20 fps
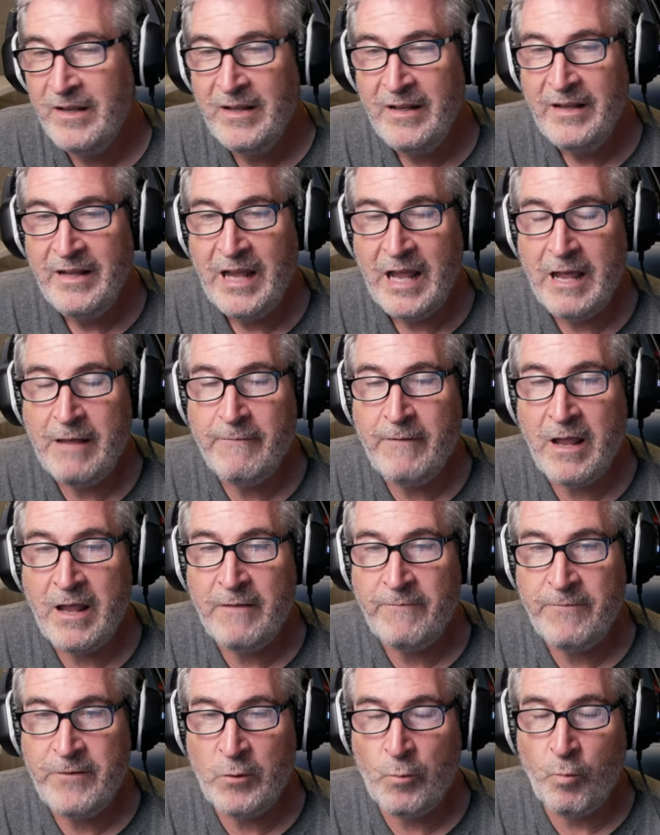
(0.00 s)

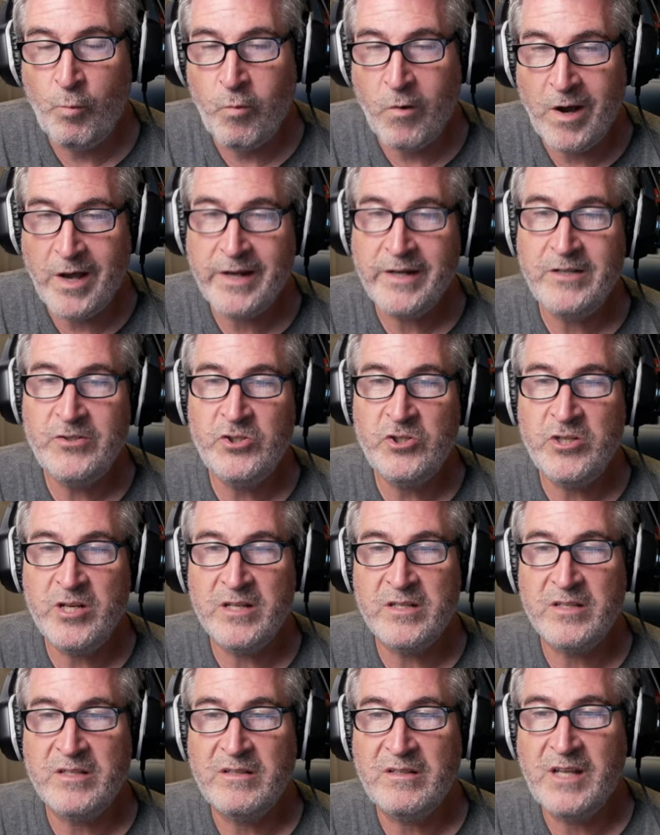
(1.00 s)
if you want to
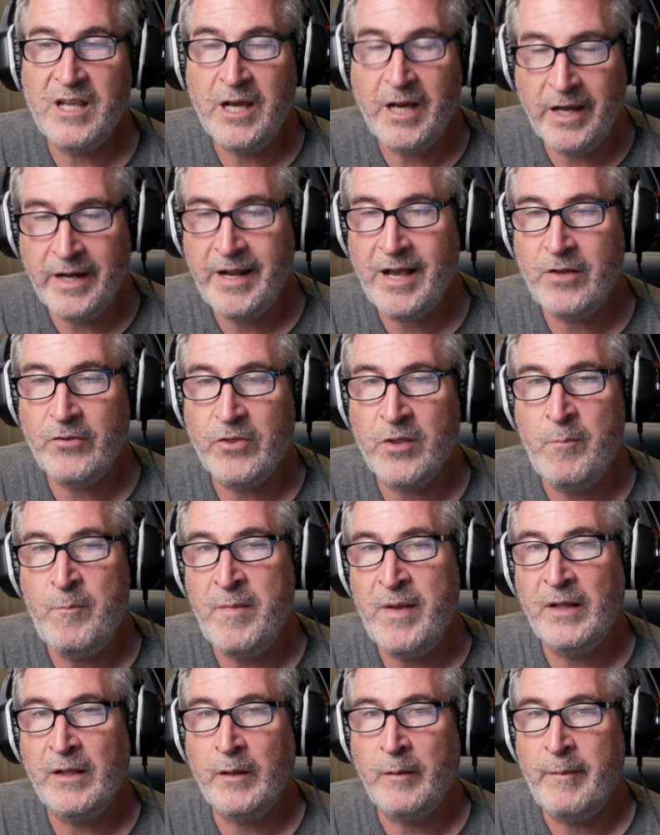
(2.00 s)
just cut out the
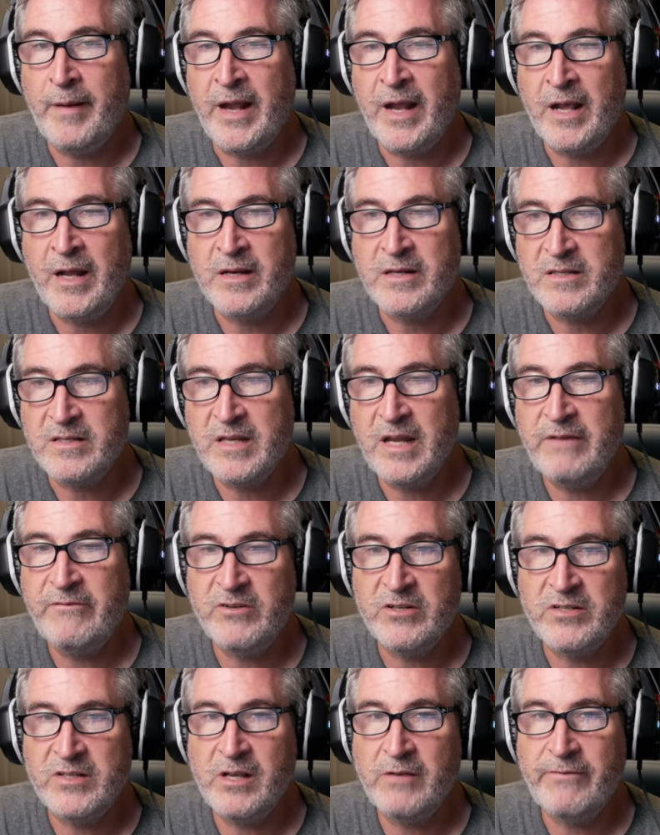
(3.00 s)
middleman and save
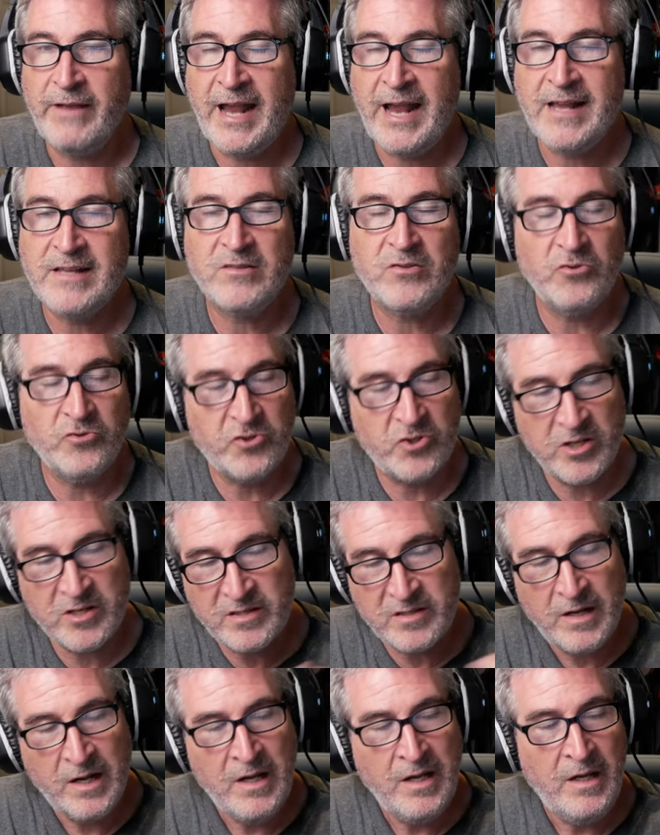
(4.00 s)
yourself hassle,
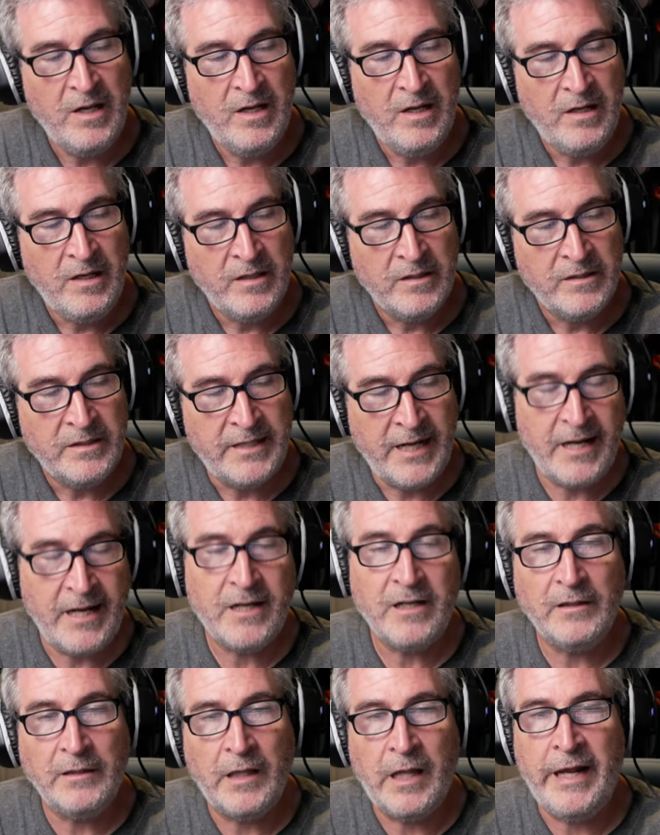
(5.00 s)
just take a
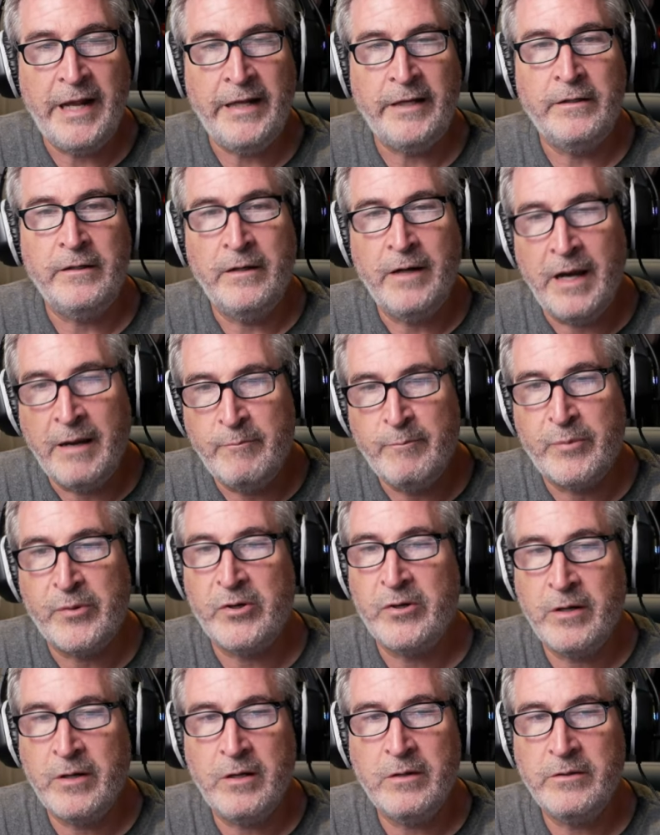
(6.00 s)
lighter and
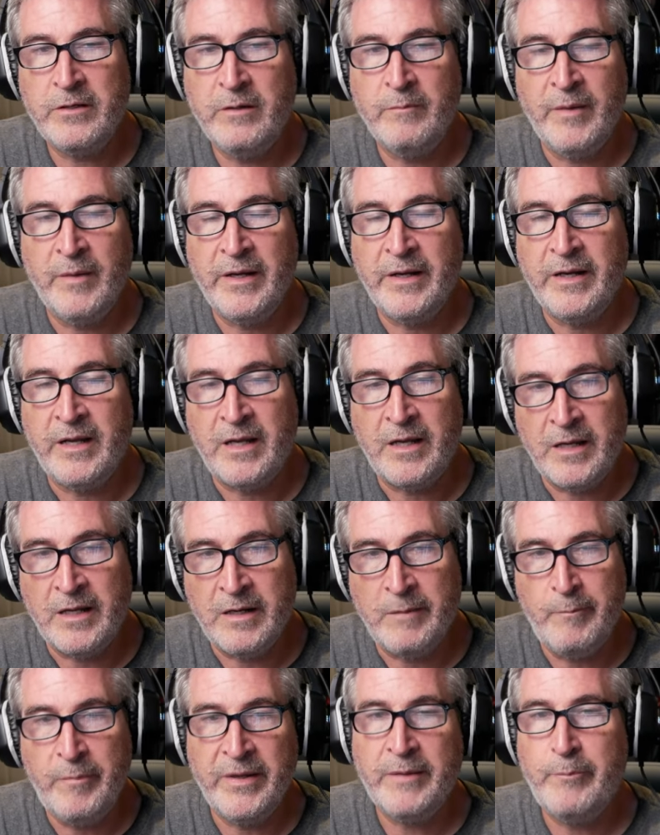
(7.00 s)
burn all your money in a
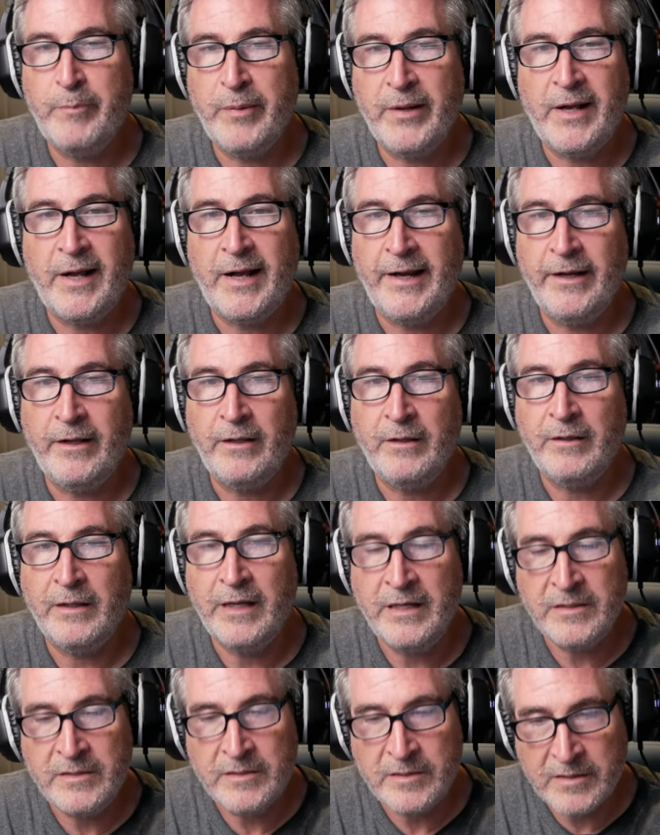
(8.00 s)
big pile
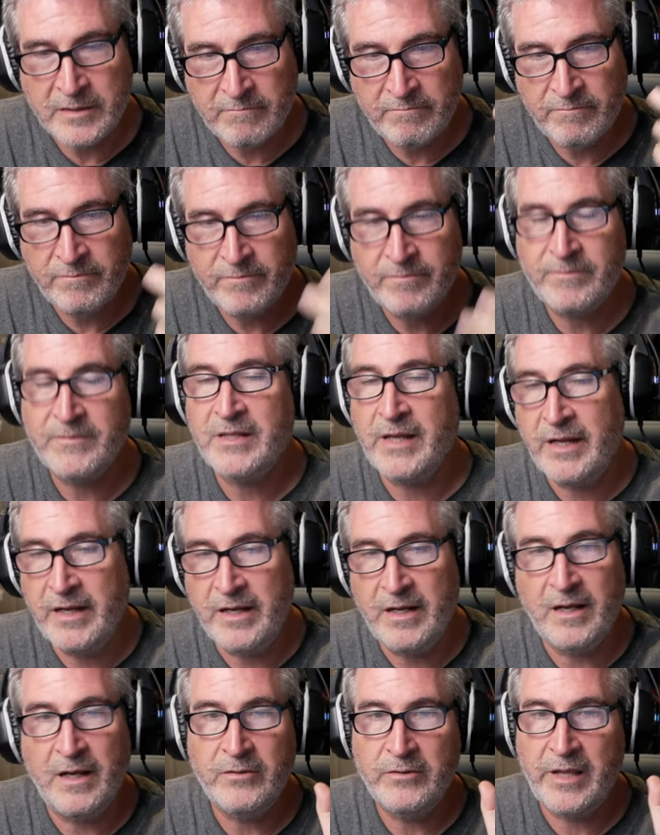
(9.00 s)
and just say,
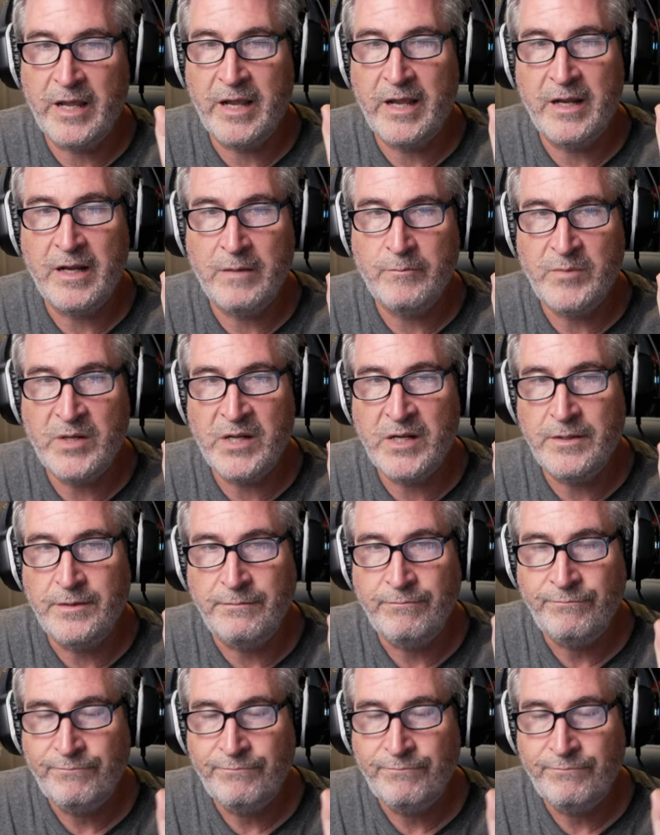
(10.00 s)
okay, I'm done.